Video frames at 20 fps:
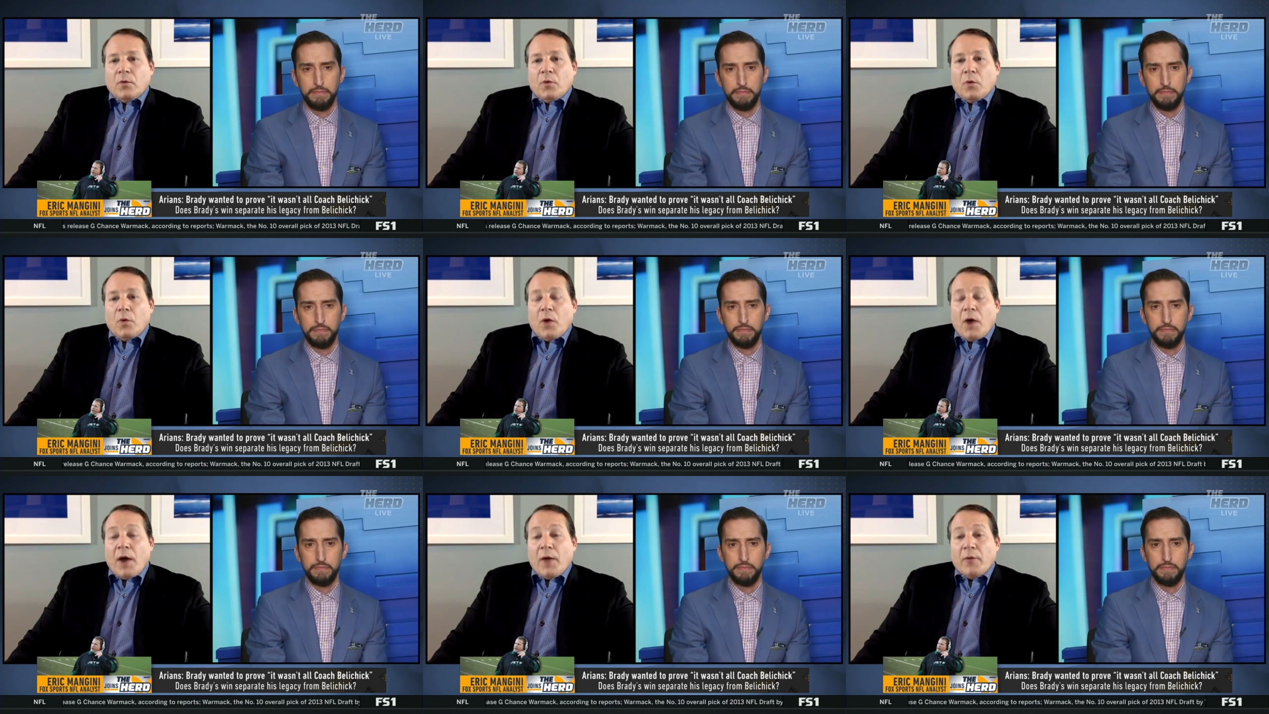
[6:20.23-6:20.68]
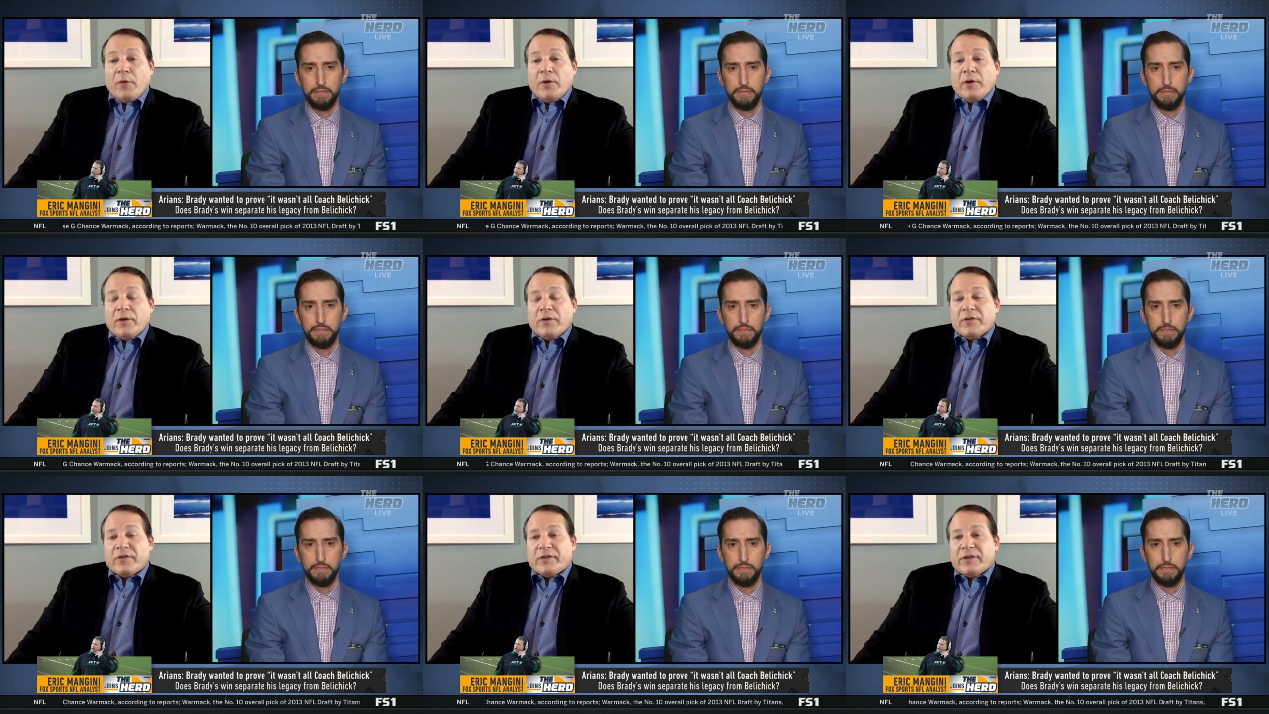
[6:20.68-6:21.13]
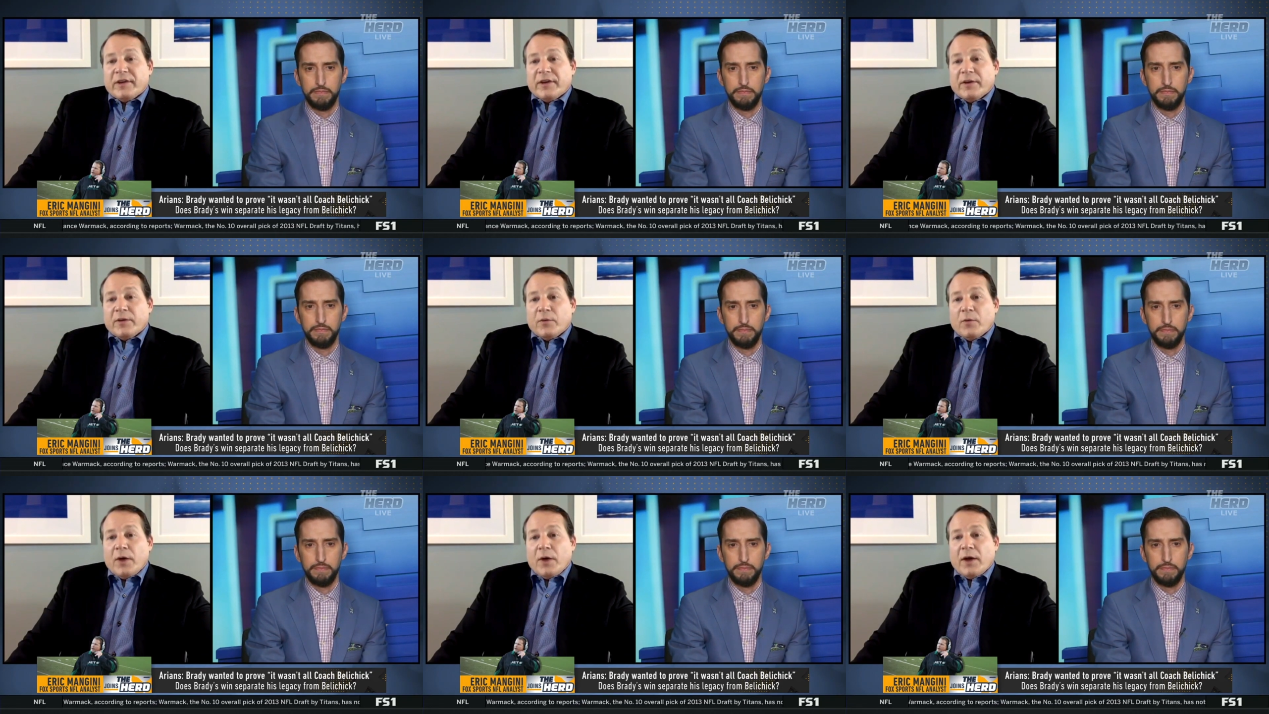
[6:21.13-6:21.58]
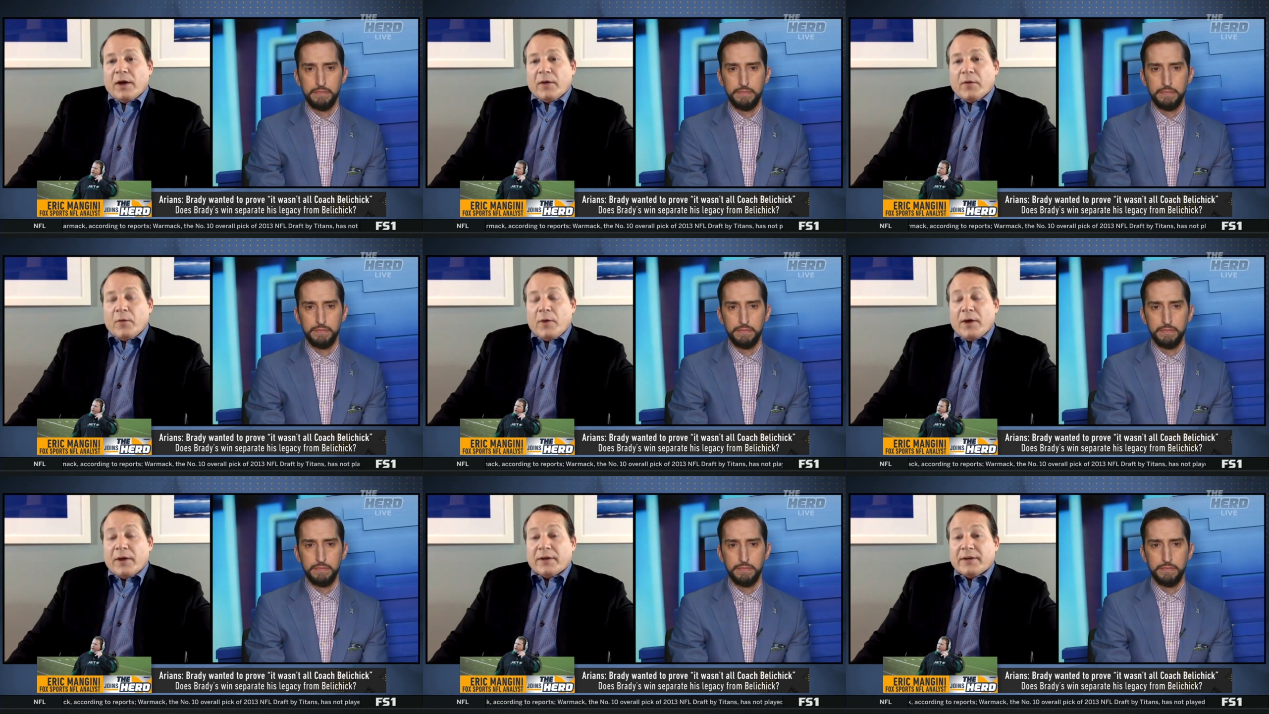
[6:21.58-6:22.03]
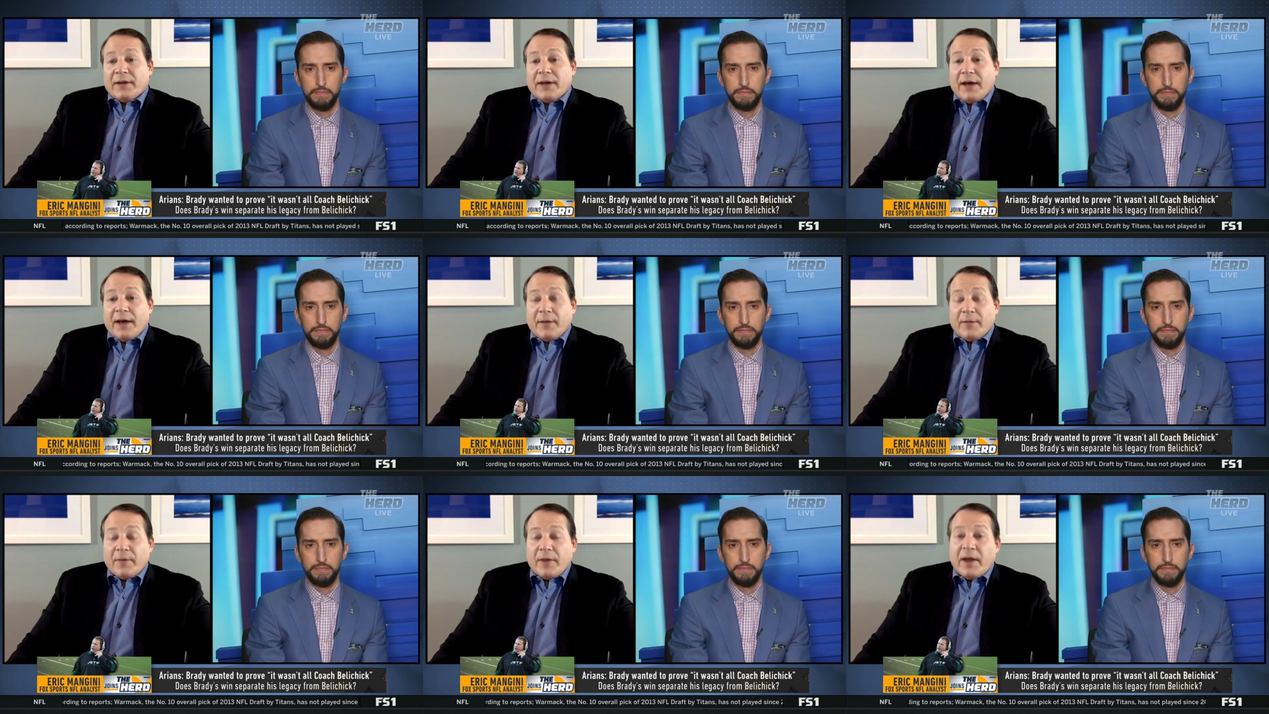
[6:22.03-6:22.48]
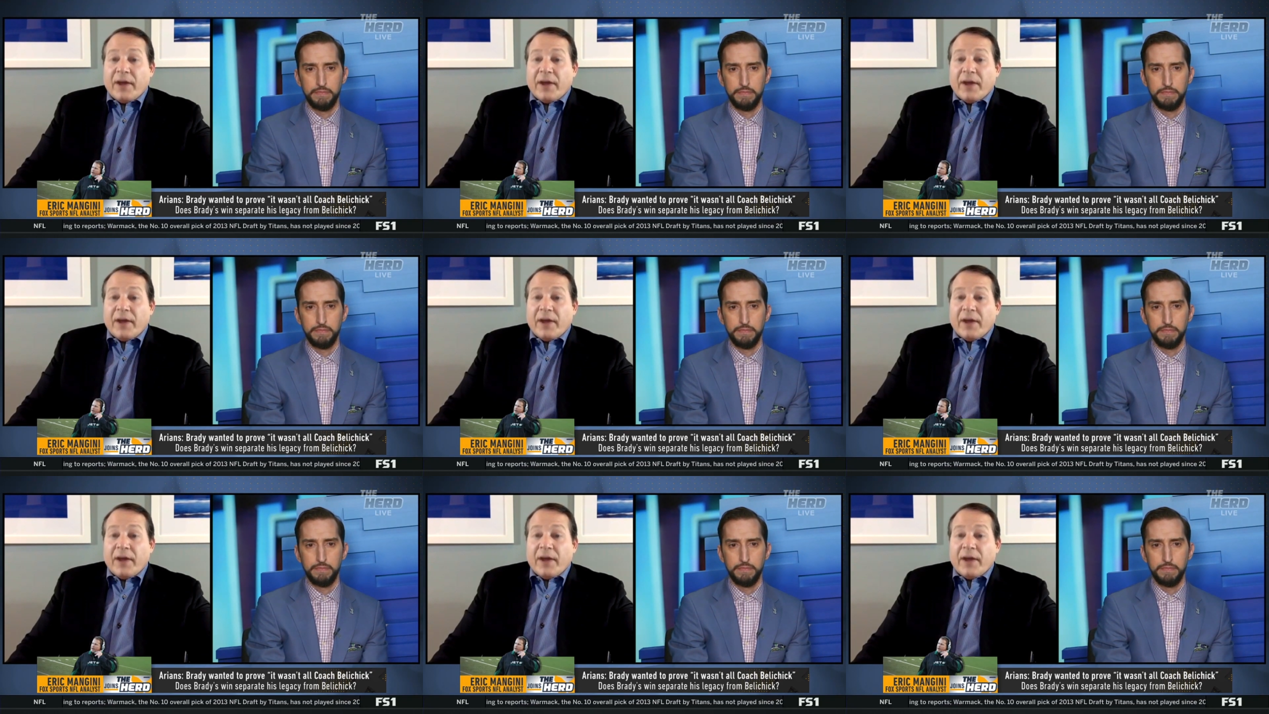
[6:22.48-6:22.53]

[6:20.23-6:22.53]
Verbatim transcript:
Speaker 1: Well, I would understand why why Tom